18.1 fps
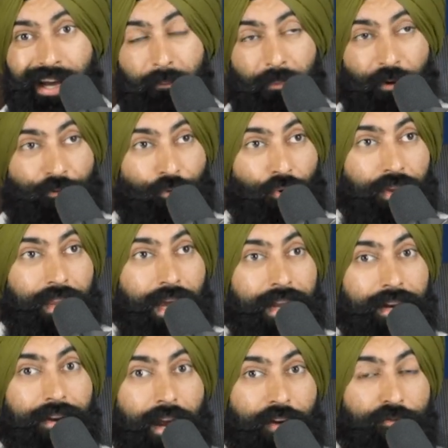Before
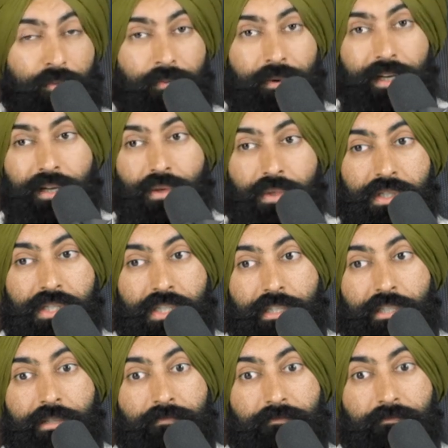that, everybody was
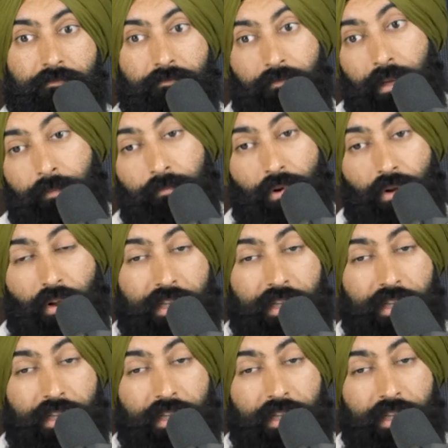just people.